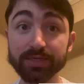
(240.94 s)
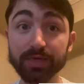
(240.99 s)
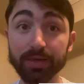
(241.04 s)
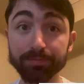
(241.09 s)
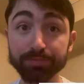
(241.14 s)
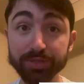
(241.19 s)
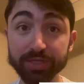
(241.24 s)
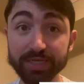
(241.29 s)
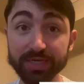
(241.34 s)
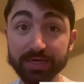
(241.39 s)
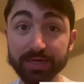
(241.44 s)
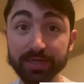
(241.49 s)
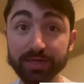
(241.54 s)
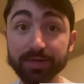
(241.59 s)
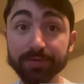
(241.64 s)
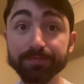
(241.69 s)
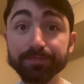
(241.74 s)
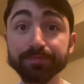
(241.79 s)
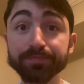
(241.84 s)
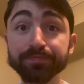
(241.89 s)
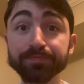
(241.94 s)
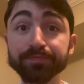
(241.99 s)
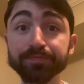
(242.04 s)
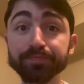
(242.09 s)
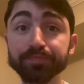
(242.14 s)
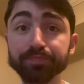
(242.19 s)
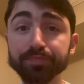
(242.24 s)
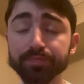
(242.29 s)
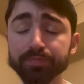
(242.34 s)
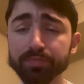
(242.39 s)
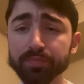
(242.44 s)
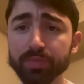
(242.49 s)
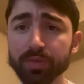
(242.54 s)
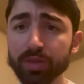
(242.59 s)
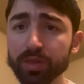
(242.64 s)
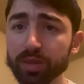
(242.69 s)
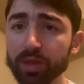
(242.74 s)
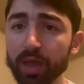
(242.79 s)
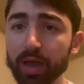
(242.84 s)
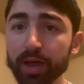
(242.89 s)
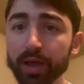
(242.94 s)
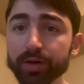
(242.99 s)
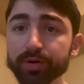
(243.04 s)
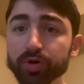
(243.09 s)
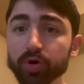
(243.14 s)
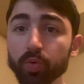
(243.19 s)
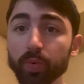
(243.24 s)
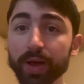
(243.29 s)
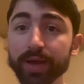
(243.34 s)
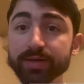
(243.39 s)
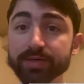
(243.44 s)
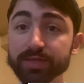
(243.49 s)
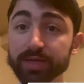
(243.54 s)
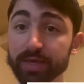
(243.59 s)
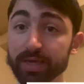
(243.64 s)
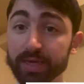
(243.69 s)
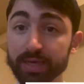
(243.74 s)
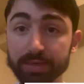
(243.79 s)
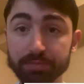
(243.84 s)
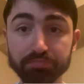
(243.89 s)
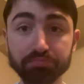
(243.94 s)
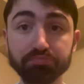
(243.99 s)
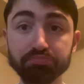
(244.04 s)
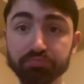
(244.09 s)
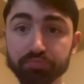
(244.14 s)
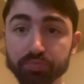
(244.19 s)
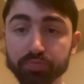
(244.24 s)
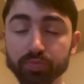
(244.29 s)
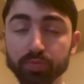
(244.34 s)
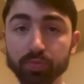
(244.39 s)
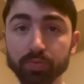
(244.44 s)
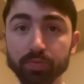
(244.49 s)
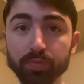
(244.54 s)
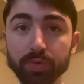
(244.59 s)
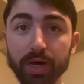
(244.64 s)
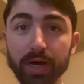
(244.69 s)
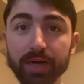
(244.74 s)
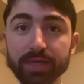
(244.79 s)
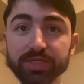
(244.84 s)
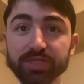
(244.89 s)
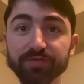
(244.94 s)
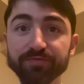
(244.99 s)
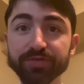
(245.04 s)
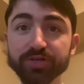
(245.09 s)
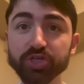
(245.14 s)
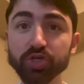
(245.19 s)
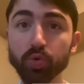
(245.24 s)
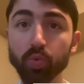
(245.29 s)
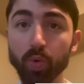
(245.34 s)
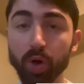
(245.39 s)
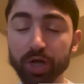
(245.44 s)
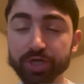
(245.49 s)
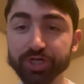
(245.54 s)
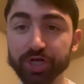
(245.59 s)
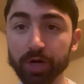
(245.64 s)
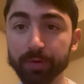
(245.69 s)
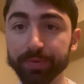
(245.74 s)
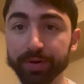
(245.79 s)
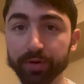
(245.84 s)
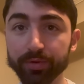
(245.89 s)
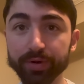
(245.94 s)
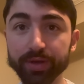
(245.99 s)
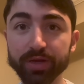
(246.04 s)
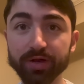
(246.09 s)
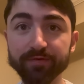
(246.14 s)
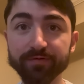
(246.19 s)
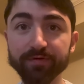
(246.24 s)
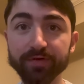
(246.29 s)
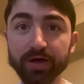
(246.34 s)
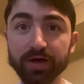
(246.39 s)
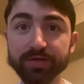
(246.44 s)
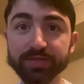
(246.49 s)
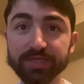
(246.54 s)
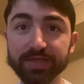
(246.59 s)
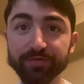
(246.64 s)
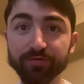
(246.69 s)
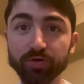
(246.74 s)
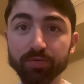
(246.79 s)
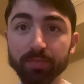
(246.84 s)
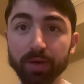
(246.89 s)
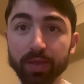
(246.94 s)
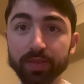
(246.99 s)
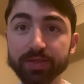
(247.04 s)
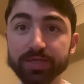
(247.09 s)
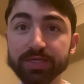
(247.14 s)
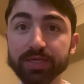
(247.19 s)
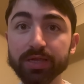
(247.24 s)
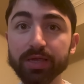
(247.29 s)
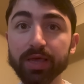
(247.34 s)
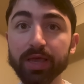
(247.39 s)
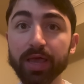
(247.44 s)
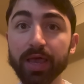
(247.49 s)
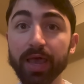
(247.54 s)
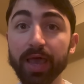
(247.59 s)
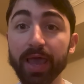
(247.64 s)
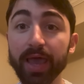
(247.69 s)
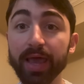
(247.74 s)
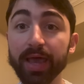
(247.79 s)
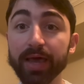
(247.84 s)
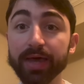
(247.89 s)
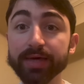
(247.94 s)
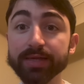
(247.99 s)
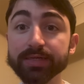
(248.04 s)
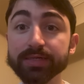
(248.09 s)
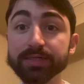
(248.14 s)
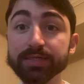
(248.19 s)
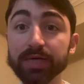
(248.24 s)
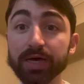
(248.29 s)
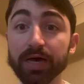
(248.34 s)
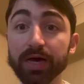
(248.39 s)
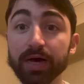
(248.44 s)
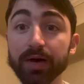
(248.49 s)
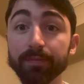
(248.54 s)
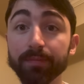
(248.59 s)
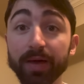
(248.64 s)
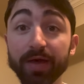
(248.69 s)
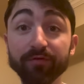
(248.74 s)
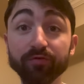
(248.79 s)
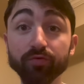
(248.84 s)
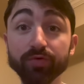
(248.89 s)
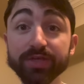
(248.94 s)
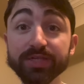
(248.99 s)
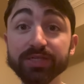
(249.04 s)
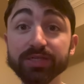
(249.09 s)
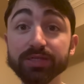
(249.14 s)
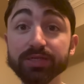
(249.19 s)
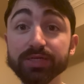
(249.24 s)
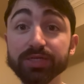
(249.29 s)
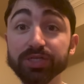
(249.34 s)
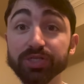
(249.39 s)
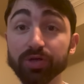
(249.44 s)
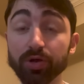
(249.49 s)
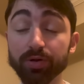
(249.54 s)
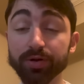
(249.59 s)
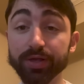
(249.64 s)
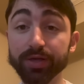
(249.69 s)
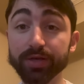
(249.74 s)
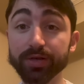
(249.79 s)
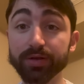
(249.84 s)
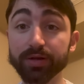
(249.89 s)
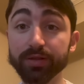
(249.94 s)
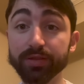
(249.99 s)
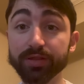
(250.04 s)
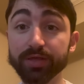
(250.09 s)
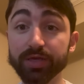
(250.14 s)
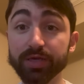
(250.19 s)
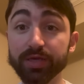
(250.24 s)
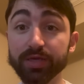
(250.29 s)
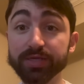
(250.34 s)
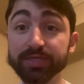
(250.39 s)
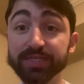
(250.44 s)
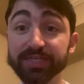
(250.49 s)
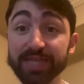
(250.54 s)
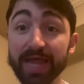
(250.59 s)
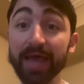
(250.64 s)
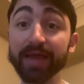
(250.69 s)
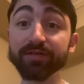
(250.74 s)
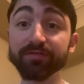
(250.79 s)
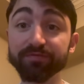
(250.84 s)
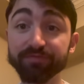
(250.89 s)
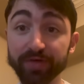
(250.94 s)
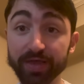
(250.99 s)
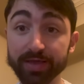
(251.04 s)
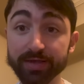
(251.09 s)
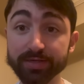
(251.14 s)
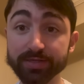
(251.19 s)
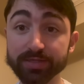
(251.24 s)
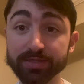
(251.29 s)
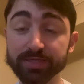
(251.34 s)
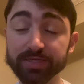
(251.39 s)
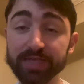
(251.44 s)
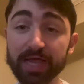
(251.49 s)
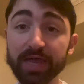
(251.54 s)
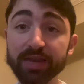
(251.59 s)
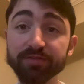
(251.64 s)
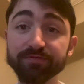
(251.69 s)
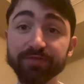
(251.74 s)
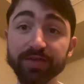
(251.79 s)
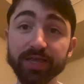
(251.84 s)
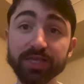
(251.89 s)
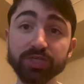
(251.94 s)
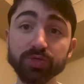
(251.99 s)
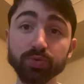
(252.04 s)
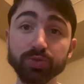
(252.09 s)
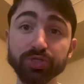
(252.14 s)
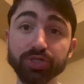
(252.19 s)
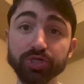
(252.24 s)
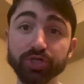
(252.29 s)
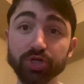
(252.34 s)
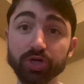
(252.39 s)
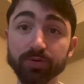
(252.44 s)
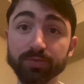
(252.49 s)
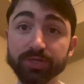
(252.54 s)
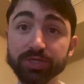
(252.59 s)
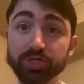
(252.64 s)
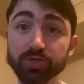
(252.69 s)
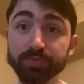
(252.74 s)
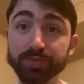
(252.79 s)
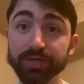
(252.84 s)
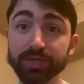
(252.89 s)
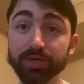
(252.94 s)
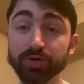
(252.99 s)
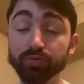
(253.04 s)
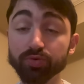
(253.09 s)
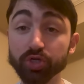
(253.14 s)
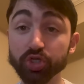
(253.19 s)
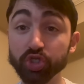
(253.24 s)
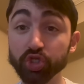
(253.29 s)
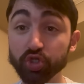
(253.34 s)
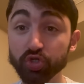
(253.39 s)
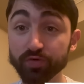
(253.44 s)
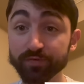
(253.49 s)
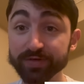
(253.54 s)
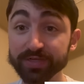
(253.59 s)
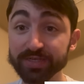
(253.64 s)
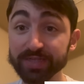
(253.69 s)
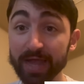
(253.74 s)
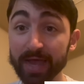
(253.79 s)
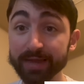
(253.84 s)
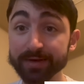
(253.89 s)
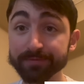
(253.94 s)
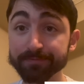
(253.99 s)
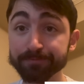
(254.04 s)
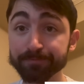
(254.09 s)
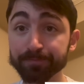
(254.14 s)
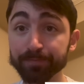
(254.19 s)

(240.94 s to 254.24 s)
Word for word: completed, I underwent a uh, sufficient washout period of uh, several months and um, have recently started the statin phase. The statin phase was determined to be rosuvastatin